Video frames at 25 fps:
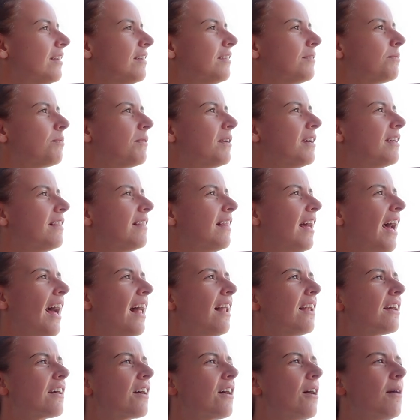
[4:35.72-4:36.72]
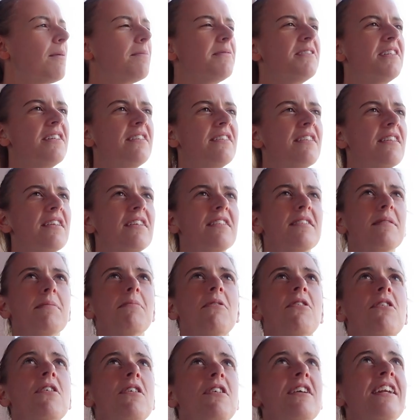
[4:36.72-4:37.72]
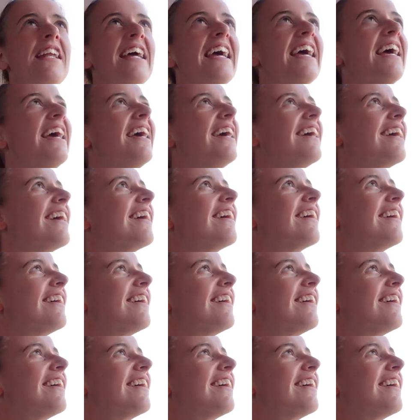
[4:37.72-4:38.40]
It's weird, the helicopters this morning.